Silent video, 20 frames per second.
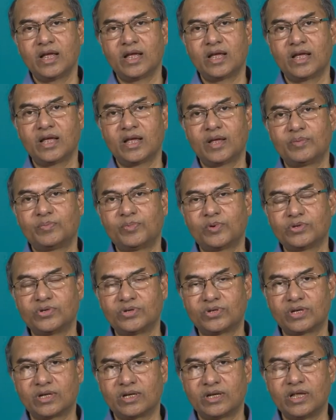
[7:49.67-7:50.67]
uh,
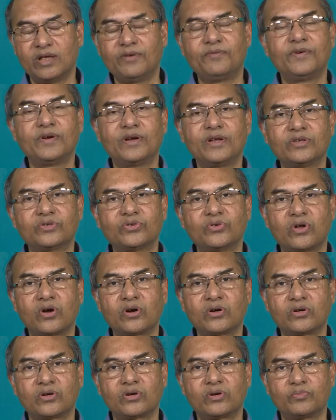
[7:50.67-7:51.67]
position if it is
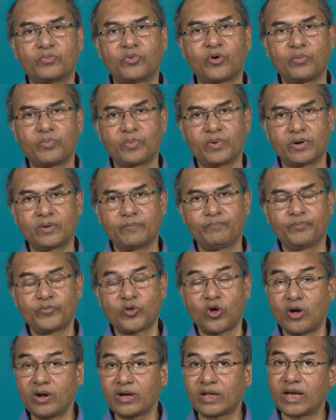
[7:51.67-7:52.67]
not proper
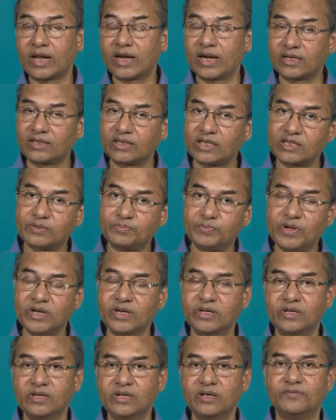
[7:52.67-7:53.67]
or correct the
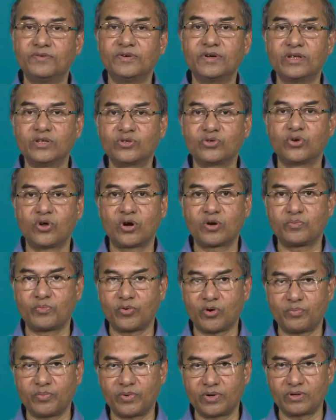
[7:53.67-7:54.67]
speed if it is not
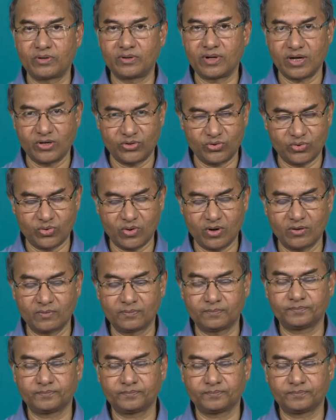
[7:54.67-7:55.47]
proper and so on.